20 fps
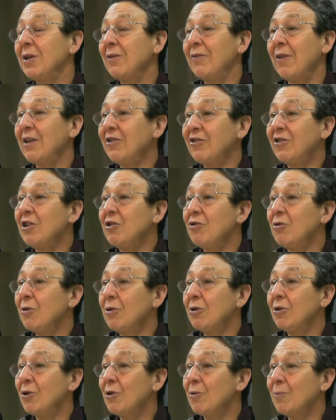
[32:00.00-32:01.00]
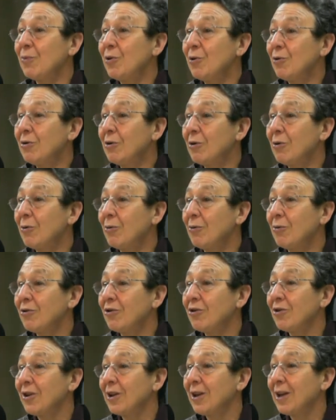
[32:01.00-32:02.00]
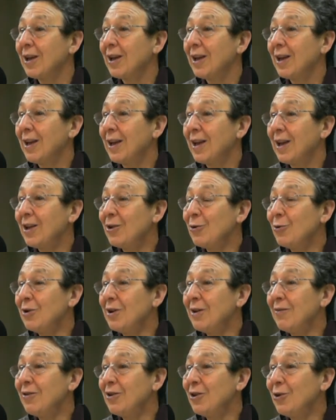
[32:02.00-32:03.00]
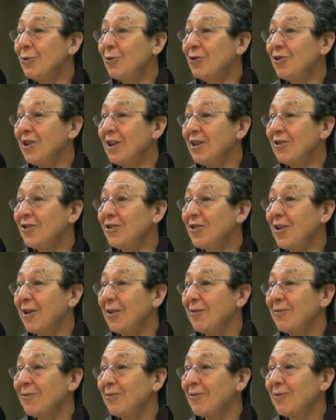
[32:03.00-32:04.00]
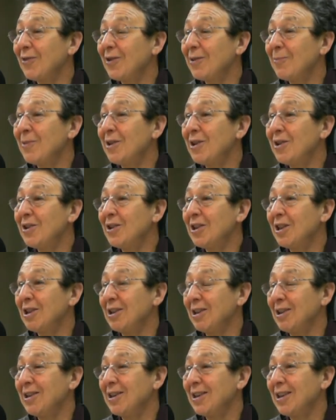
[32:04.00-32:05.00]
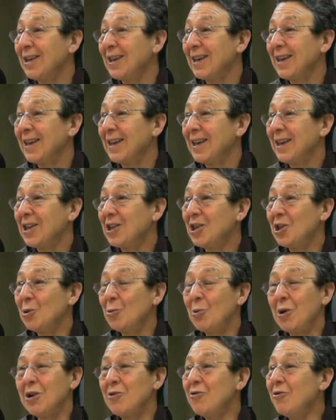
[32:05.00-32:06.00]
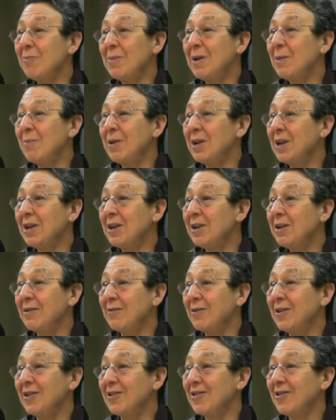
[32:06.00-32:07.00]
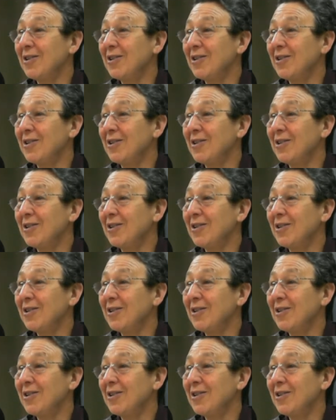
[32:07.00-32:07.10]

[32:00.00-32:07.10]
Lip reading: if I send you on a computer course and you never use that stuff immediately, you won't remember any of it.